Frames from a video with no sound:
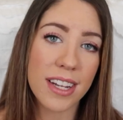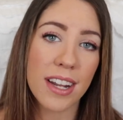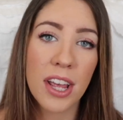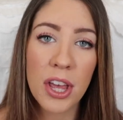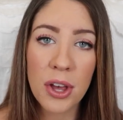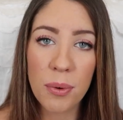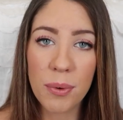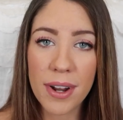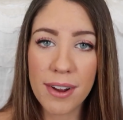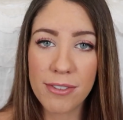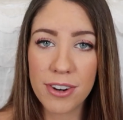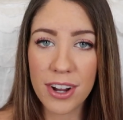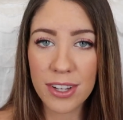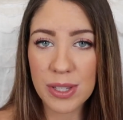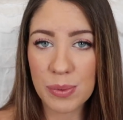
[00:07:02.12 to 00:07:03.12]
and
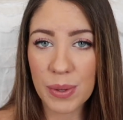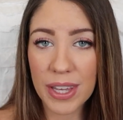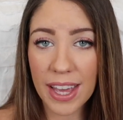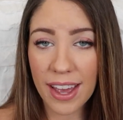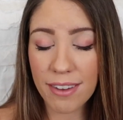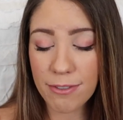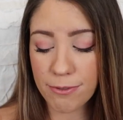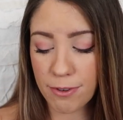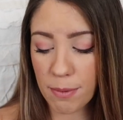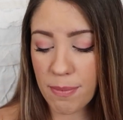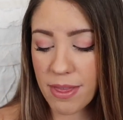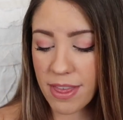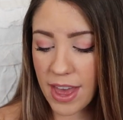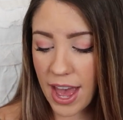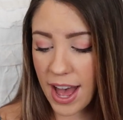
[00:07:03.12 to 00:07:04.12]
whatever else we get
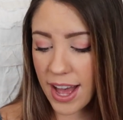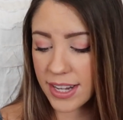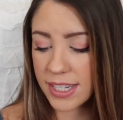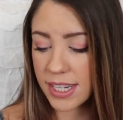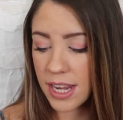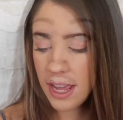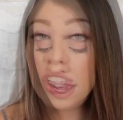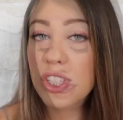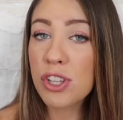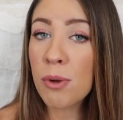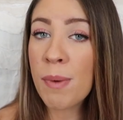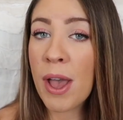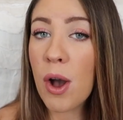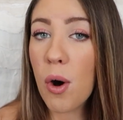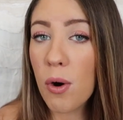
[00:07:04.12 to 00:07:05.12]
from that.
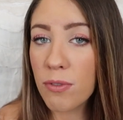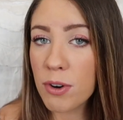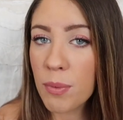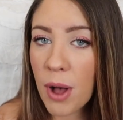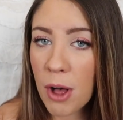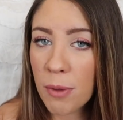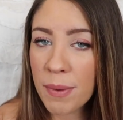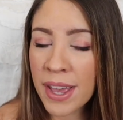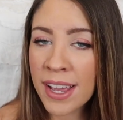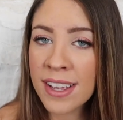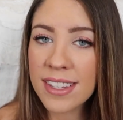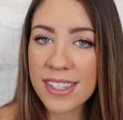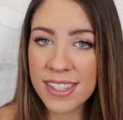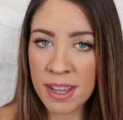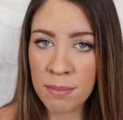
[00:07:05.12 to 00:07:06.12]
So my
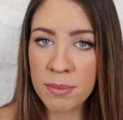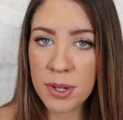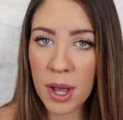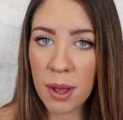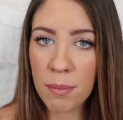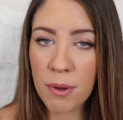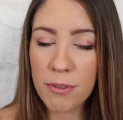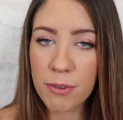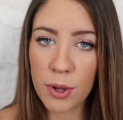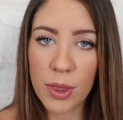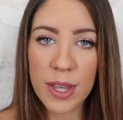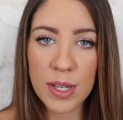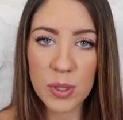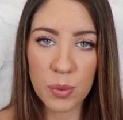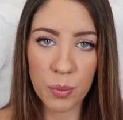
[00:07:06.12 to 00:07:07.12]
overwhelming symptom for
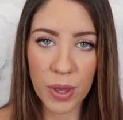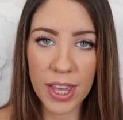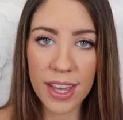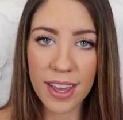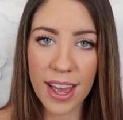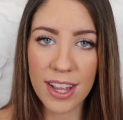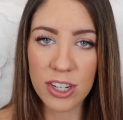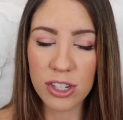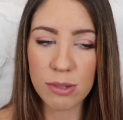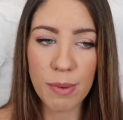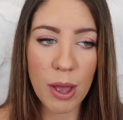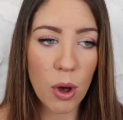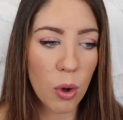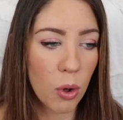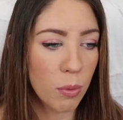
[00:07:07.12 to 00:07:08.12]
this week, and just
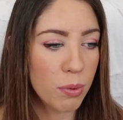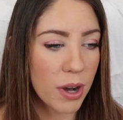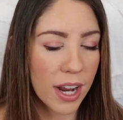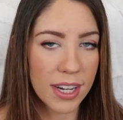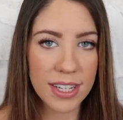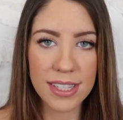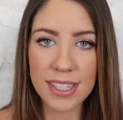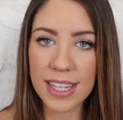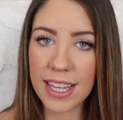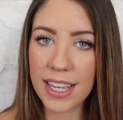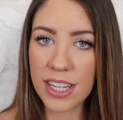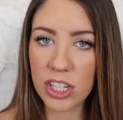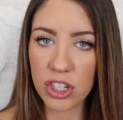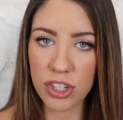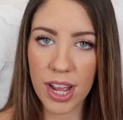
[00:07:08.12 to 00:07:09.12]
my whole pregnancy
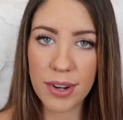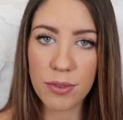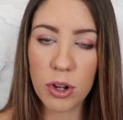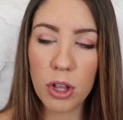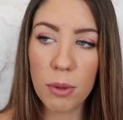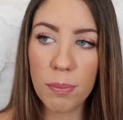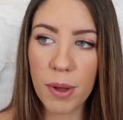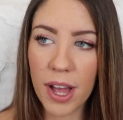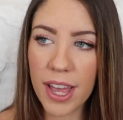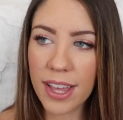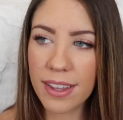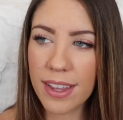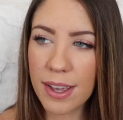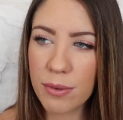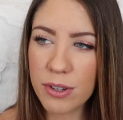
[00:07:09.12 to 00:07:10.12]
in general,
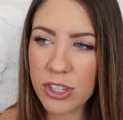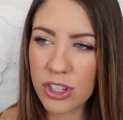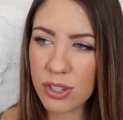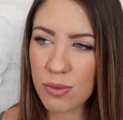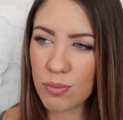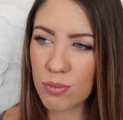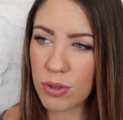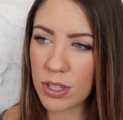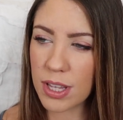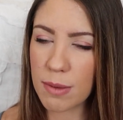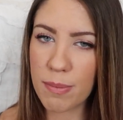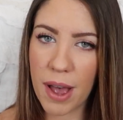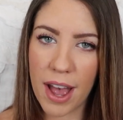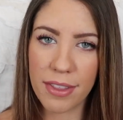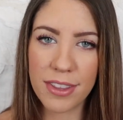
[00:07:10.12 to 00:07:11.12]
but it was just really
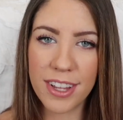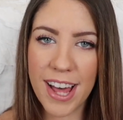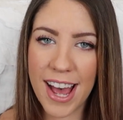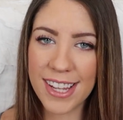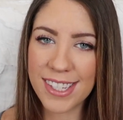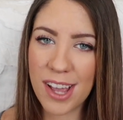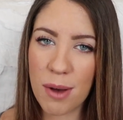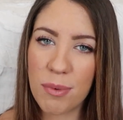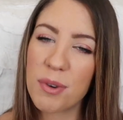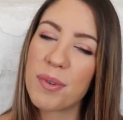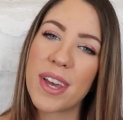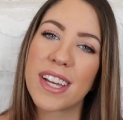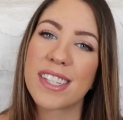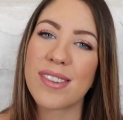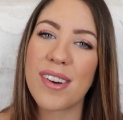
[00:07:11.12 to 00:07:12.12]
bad the last couple
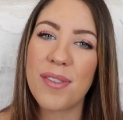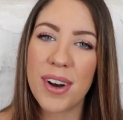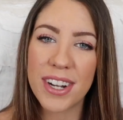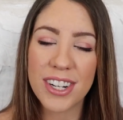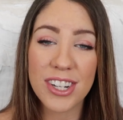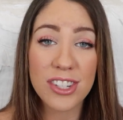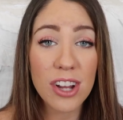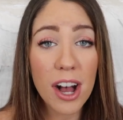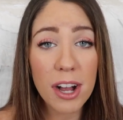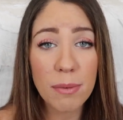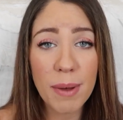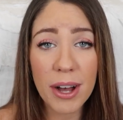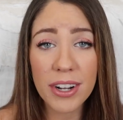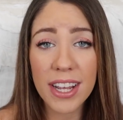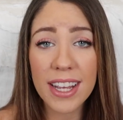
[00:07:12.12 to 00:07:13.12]
weeks, so I wanted to talk
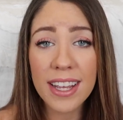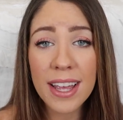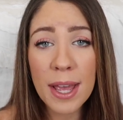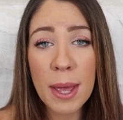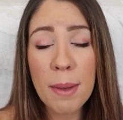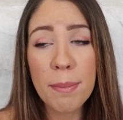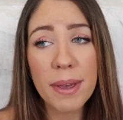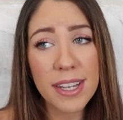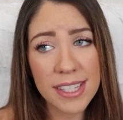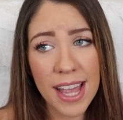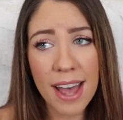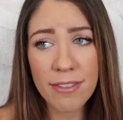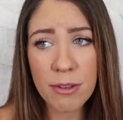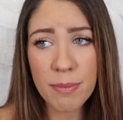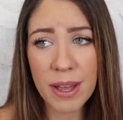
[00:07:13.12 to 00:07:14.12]
about it because I
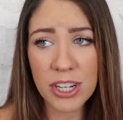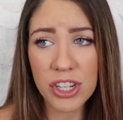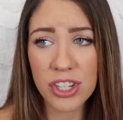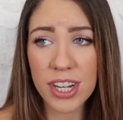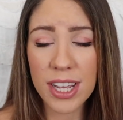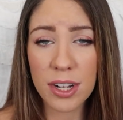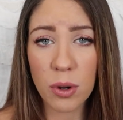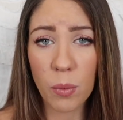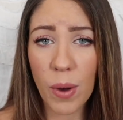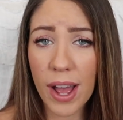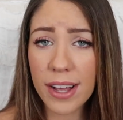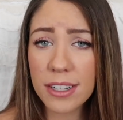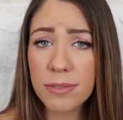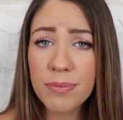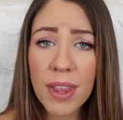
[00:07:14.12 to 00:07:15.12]
haven't mentioned it in a
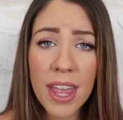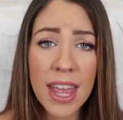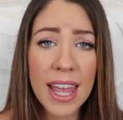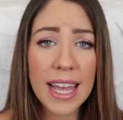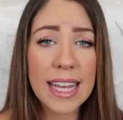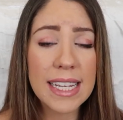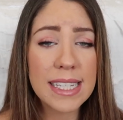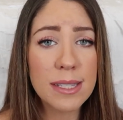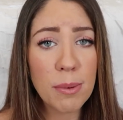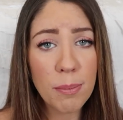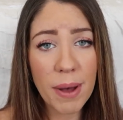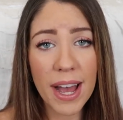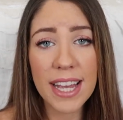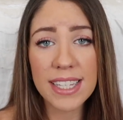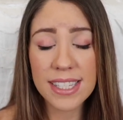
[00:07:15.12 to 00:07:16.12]
while, is
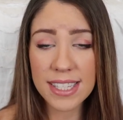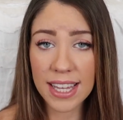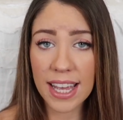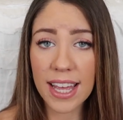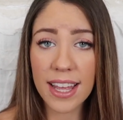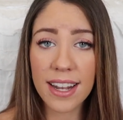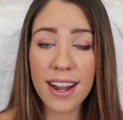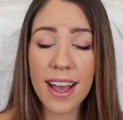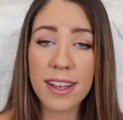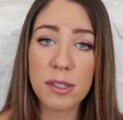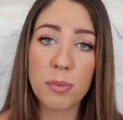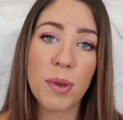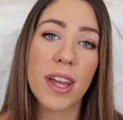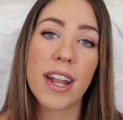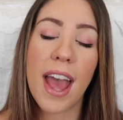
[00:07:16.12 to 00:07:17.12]
my skin
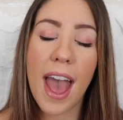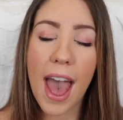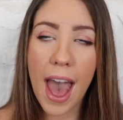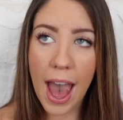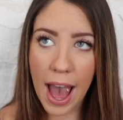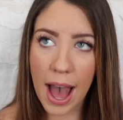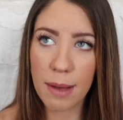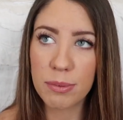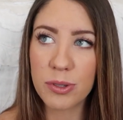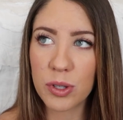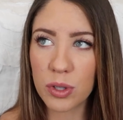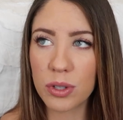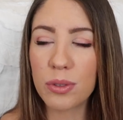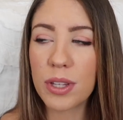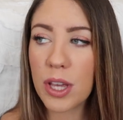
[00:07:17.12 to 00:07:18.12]
has been
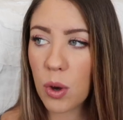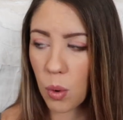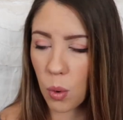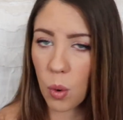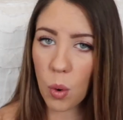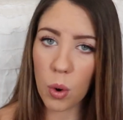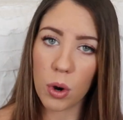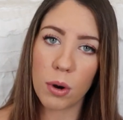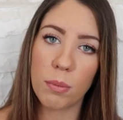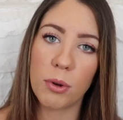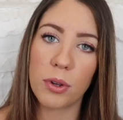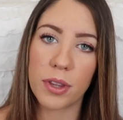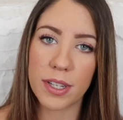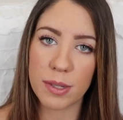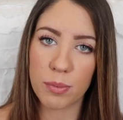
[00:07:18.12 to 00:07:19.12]
absolutely
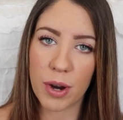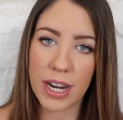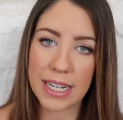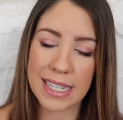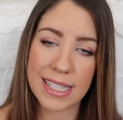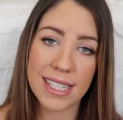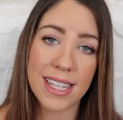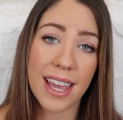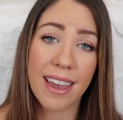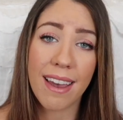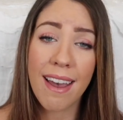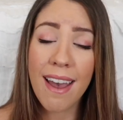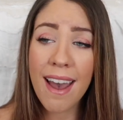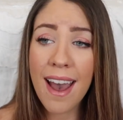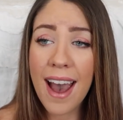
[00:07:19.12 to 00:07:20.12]
horrible this
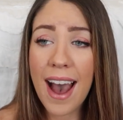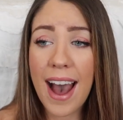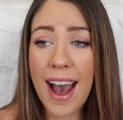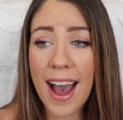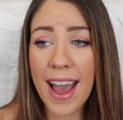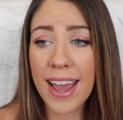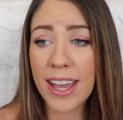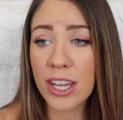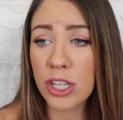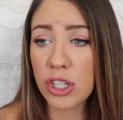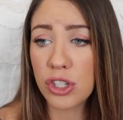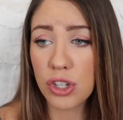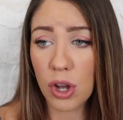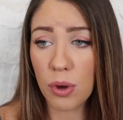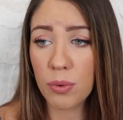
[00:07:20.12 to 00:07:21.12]
pregnancy. I
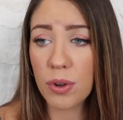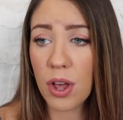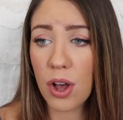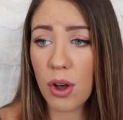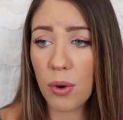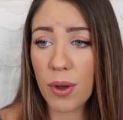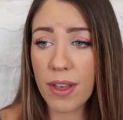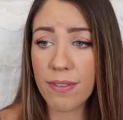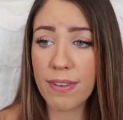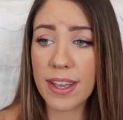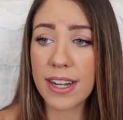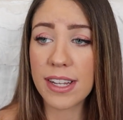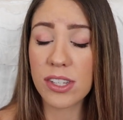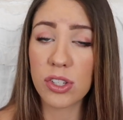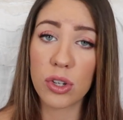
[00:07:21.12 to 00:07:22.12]
don't know if
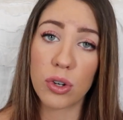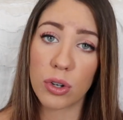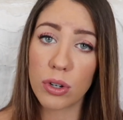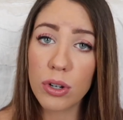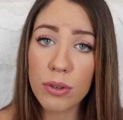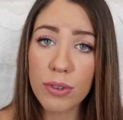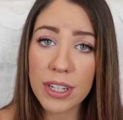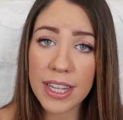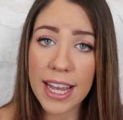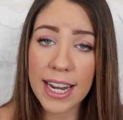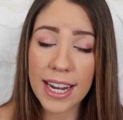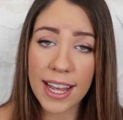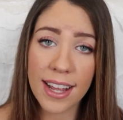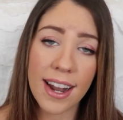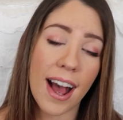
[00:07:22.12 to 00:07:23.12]
it is girl
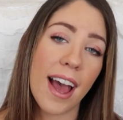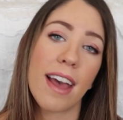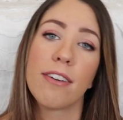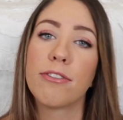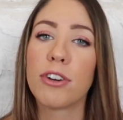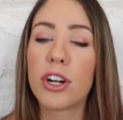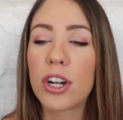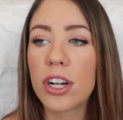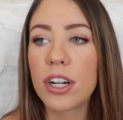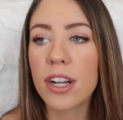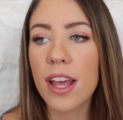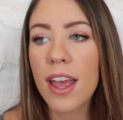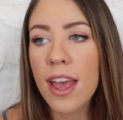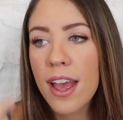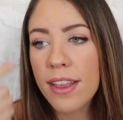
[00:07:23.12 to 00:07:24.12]
related. I have
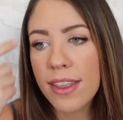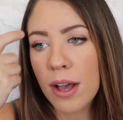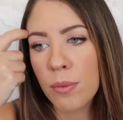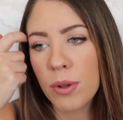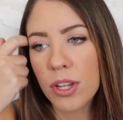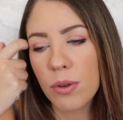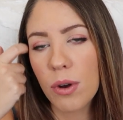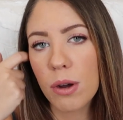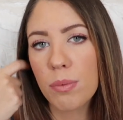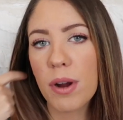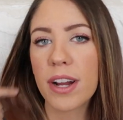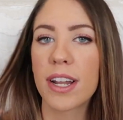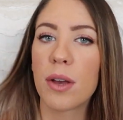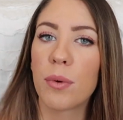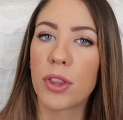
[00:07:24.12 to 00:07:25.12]
heard that when you are
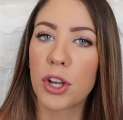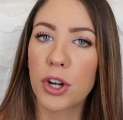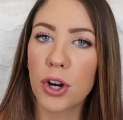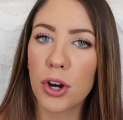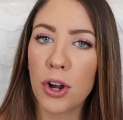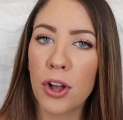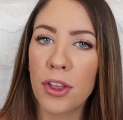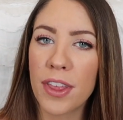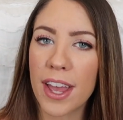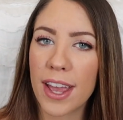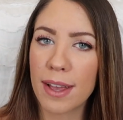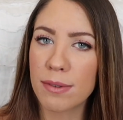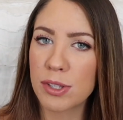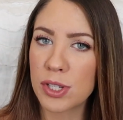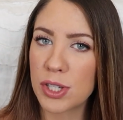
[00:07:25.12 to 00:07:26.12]
pregnant with a girl,
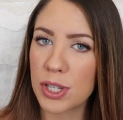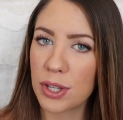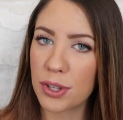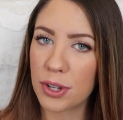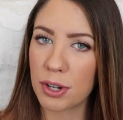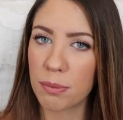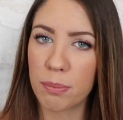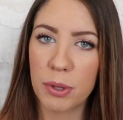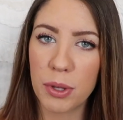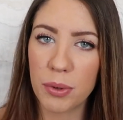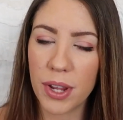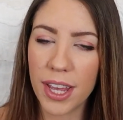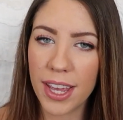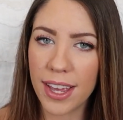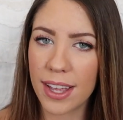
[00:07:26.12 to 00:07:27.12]
they steal your
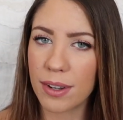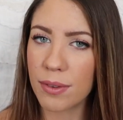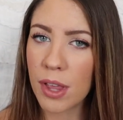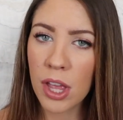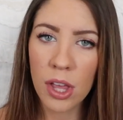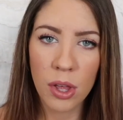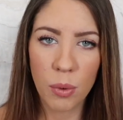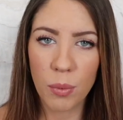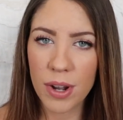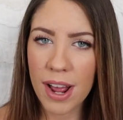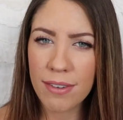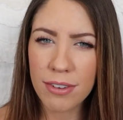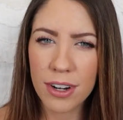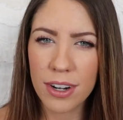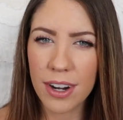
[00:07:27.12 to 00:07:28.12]
beauty and
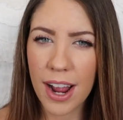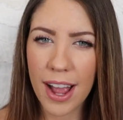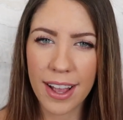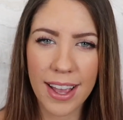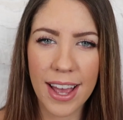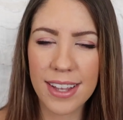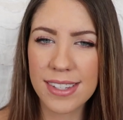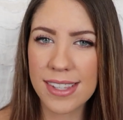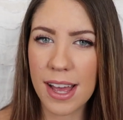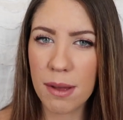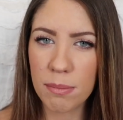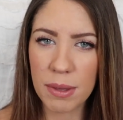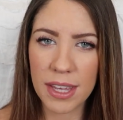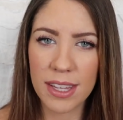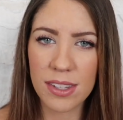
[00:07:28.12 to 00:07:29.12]
whatever I guess
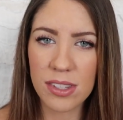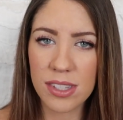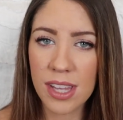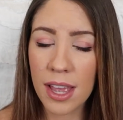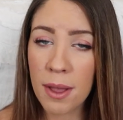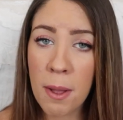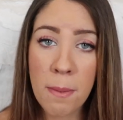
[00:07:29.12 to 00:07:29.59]
that means.